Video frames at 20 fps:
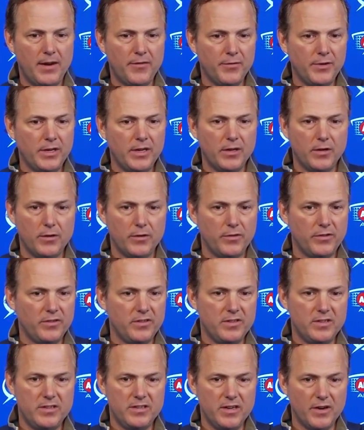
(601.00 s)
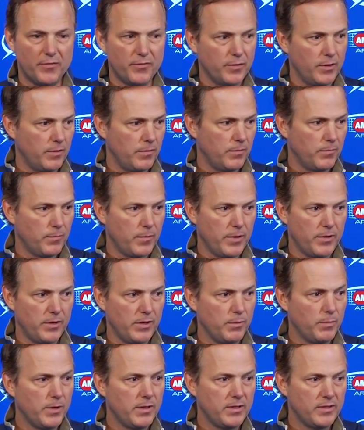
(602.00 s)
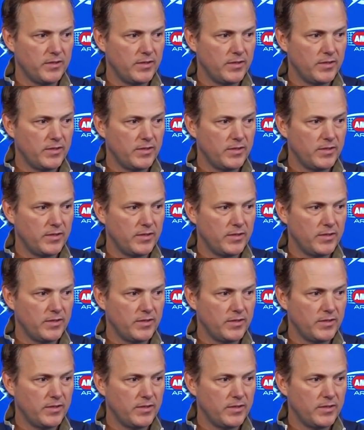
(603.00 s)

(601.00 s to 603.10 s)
Every year is different. Whether you win the